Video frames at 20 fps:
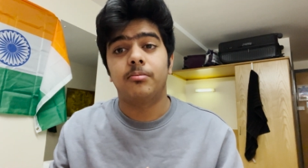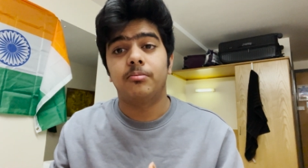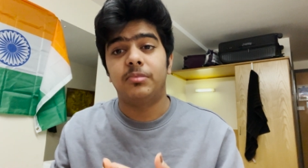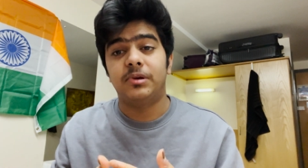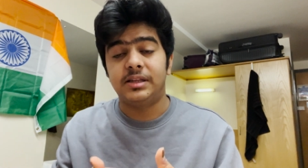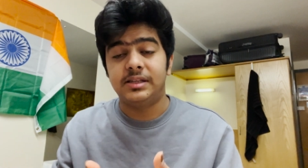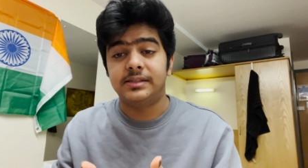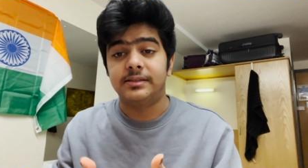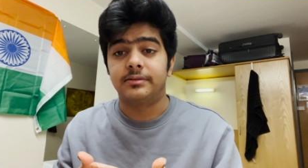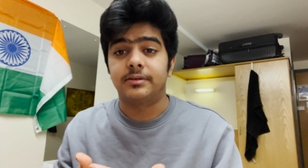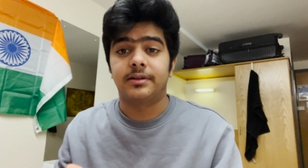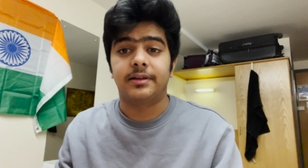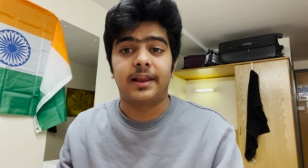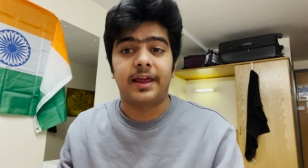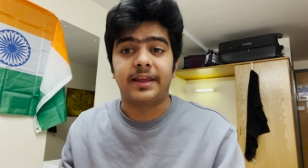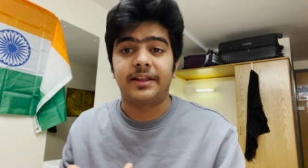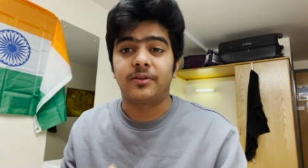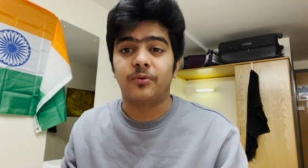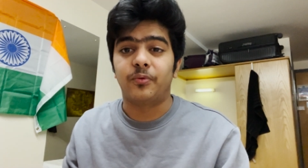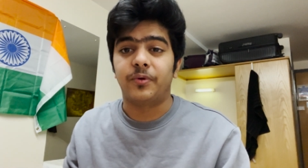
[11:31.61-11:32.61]
Please
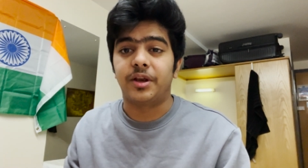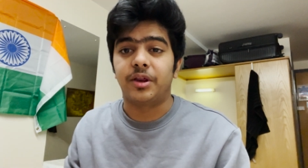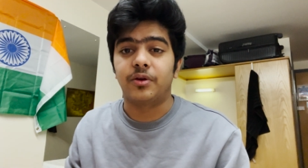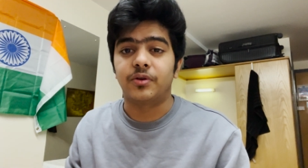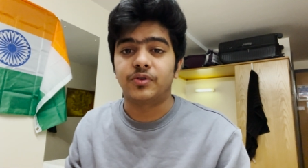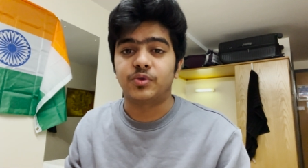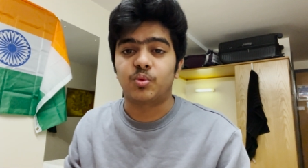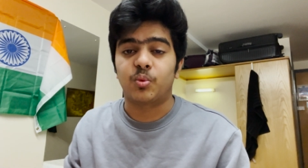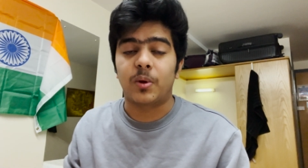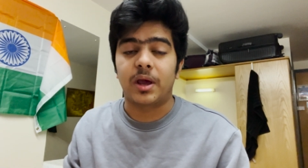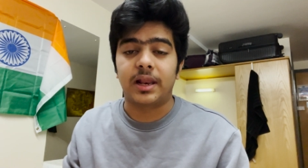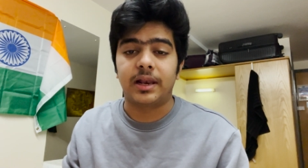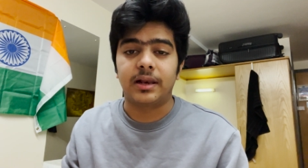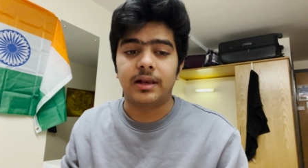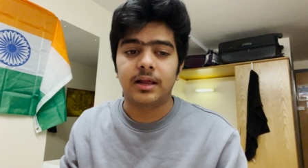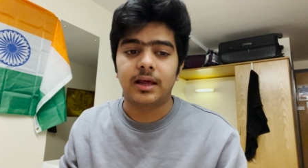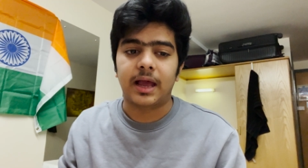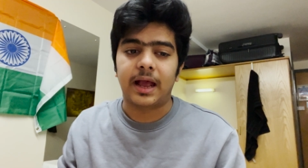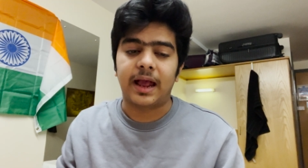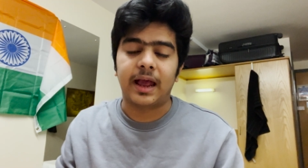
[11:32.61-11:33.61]
like the video as well,
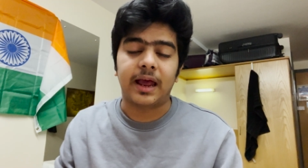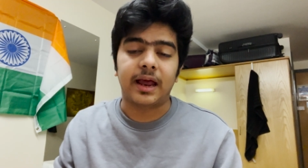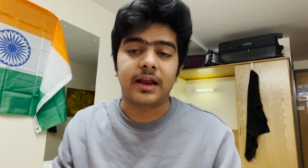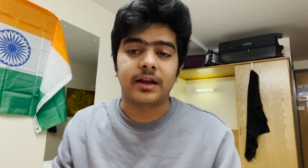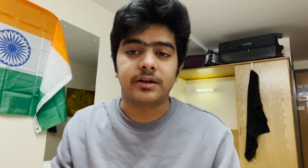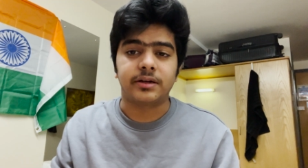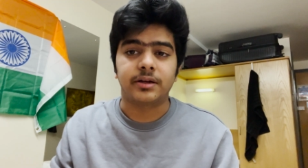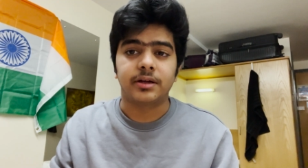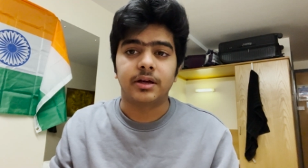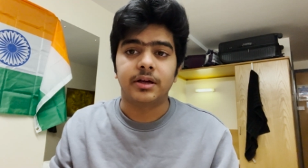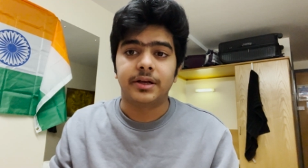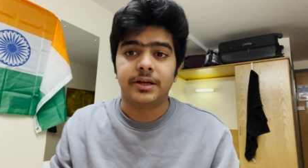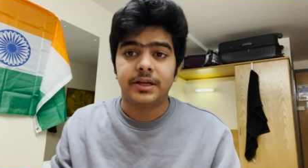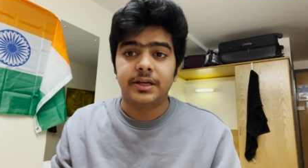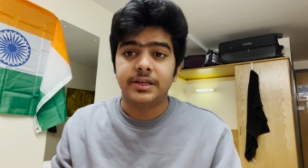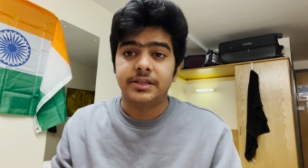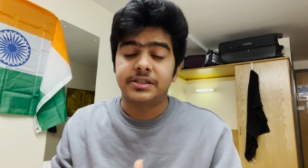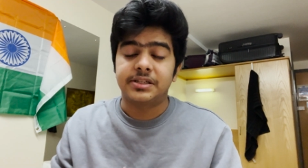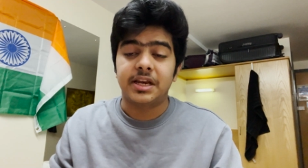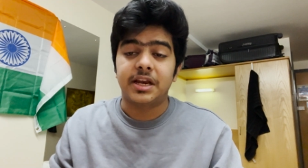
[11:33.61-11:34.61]
and
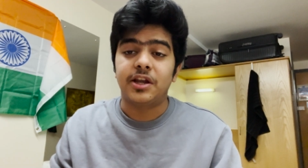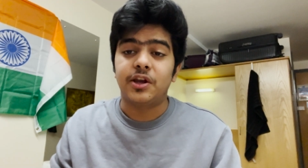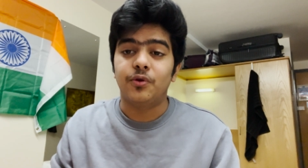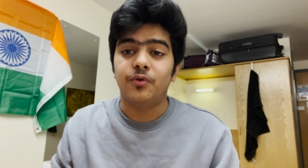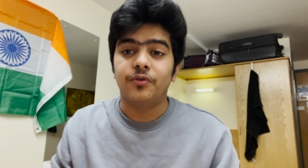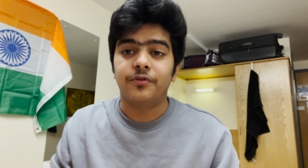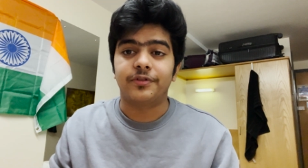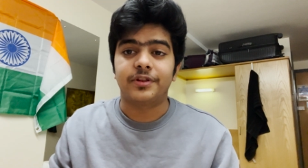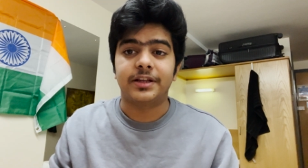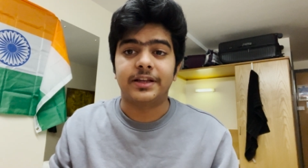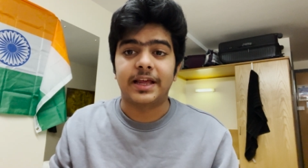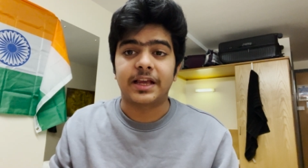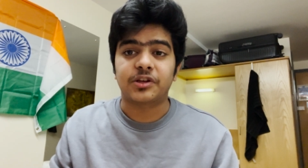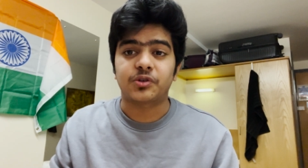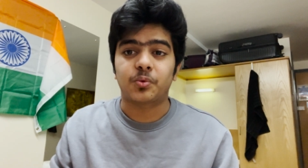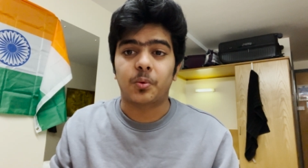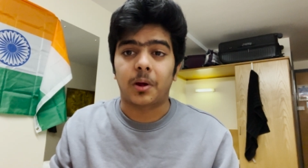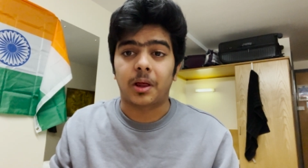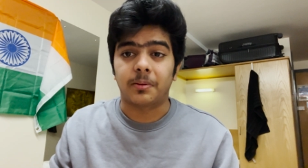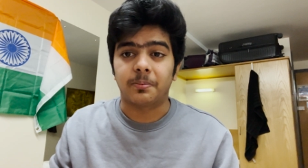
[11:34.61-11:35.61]
stay tuned for the
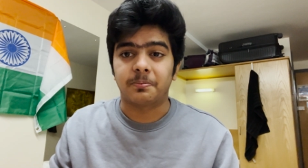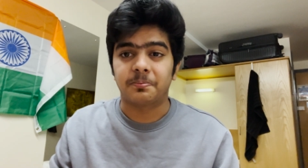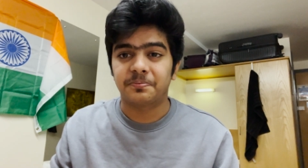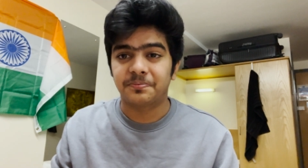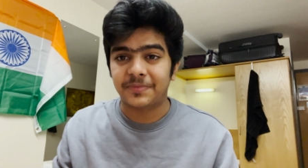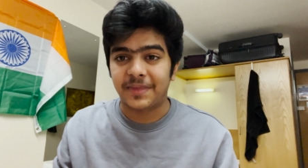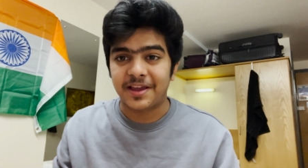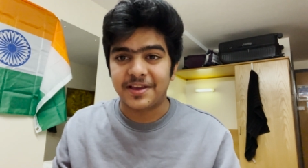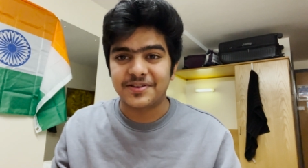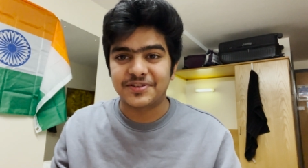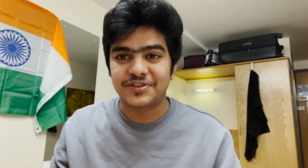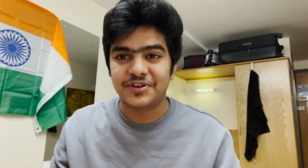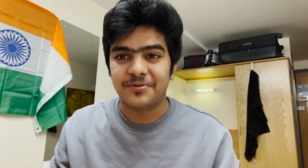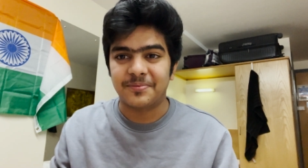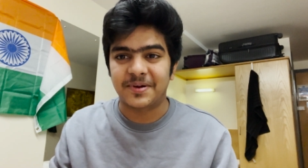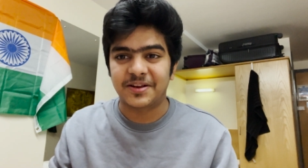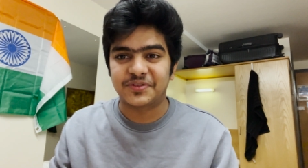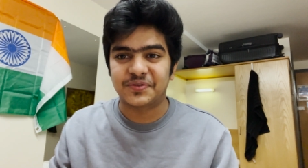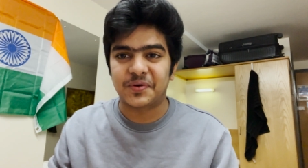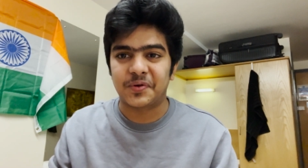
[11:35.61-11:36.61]
next one. Thank you so
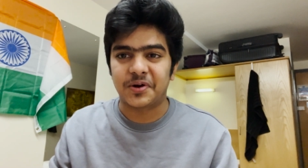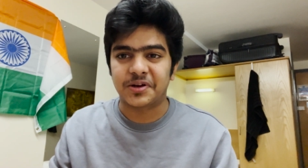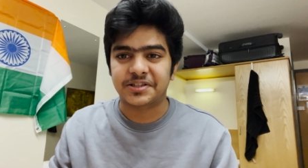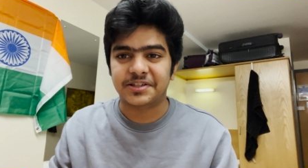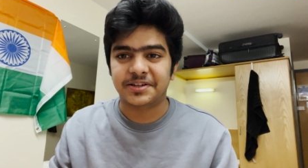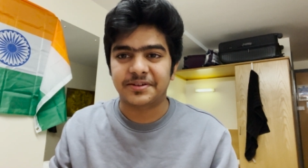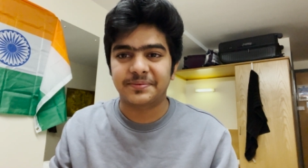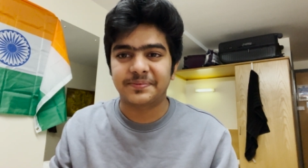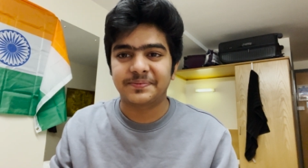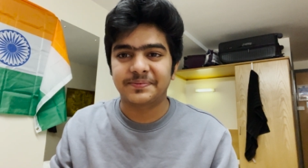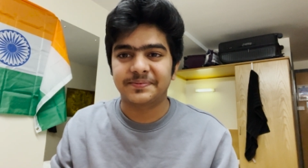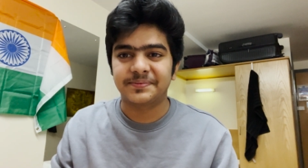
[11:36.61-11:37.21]
much for watching.